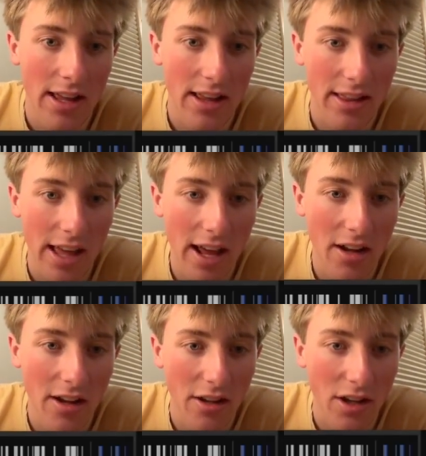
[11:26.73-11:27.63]

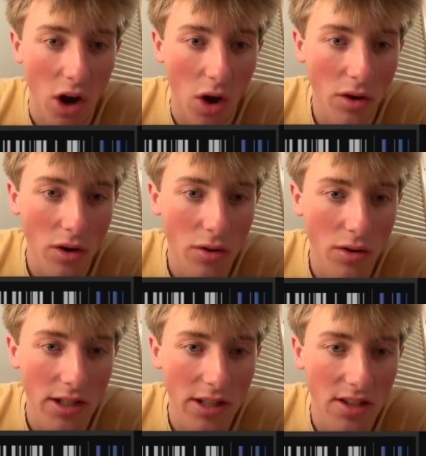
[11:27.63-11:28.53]
Then all you do
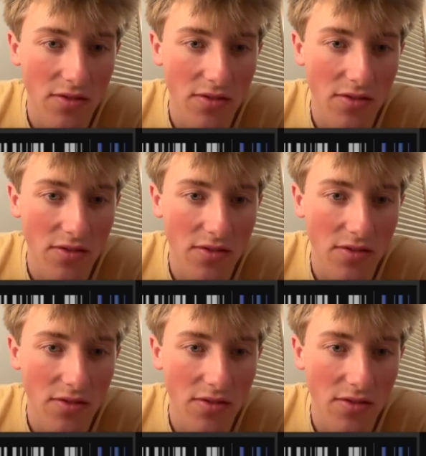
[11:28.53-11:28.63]
is get this